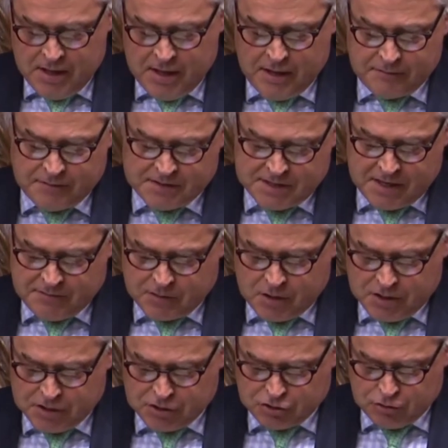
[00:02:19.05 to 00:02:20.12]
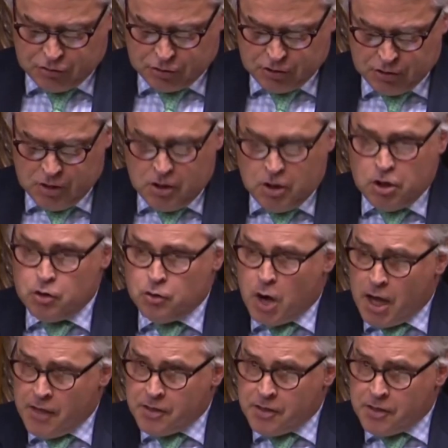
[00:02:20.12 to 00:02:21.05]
and for safeguarding children who